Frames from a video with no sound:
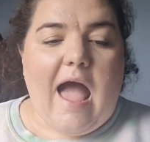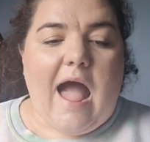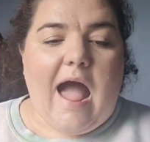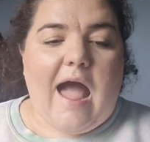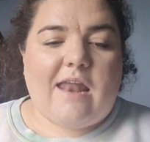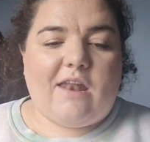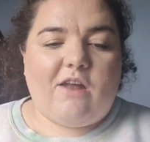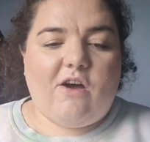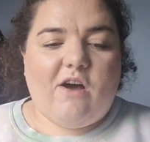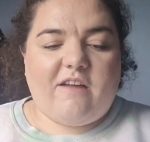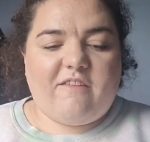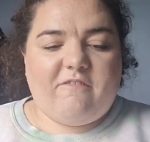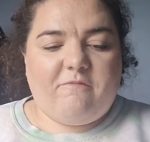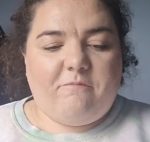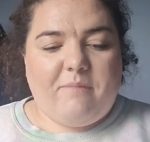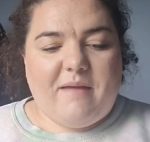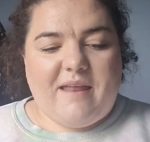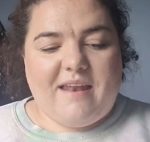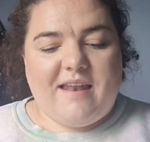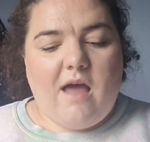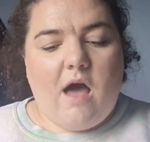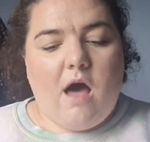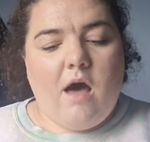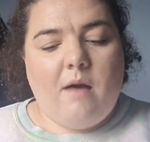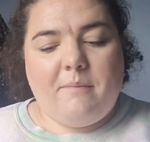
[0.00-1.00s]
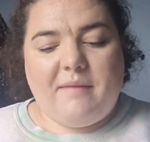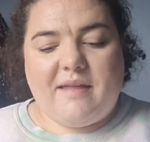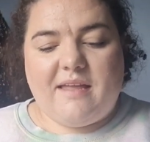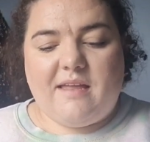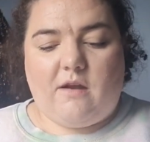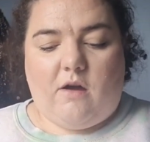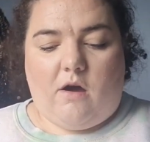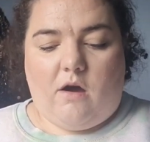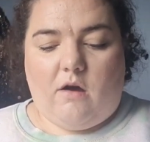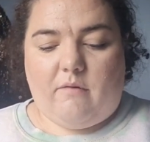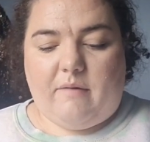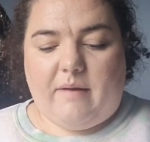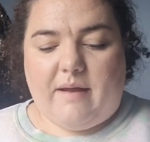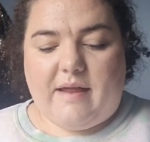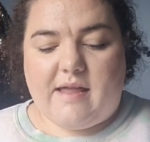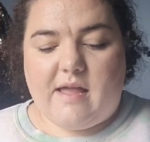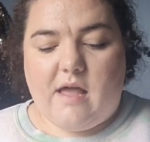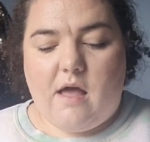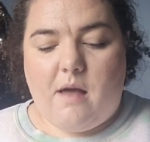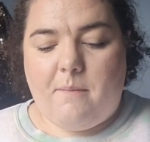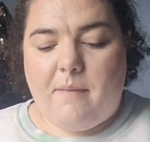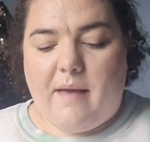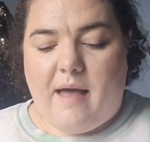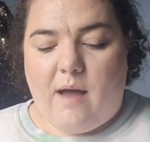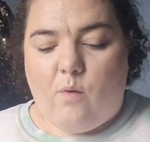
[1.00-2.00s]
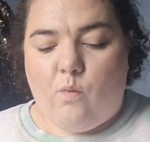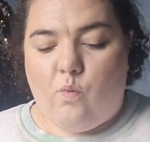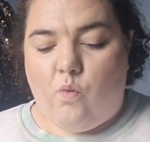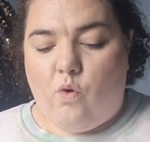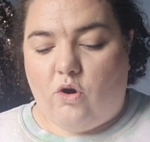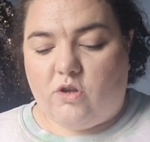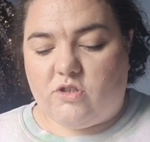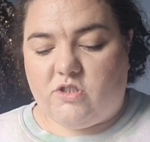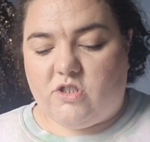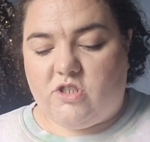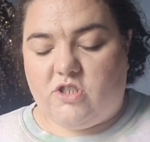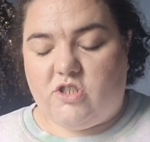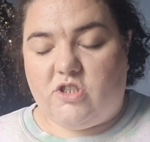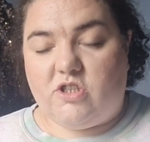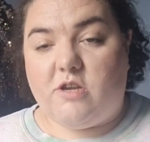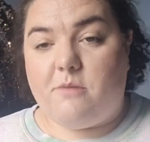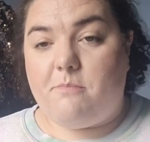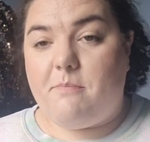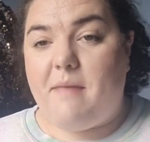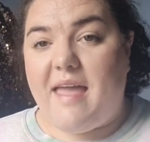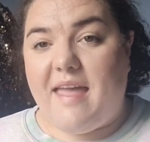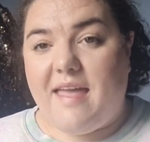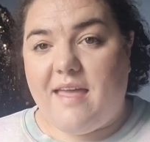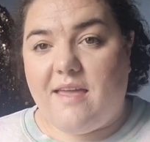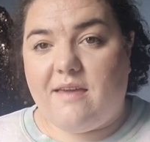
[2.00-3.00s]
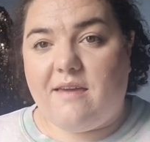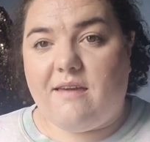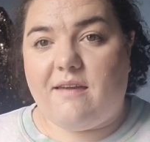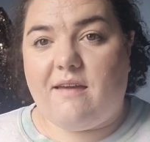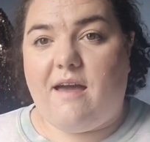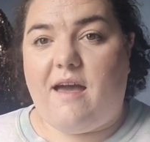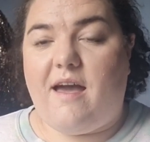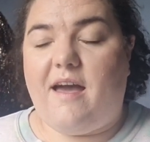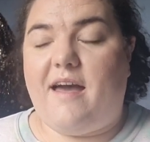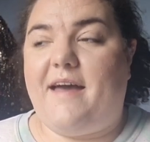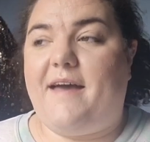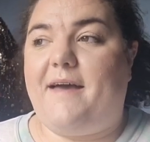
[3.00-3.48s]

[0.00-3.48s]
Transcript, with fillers: And I've been umming and ahhing about what to make,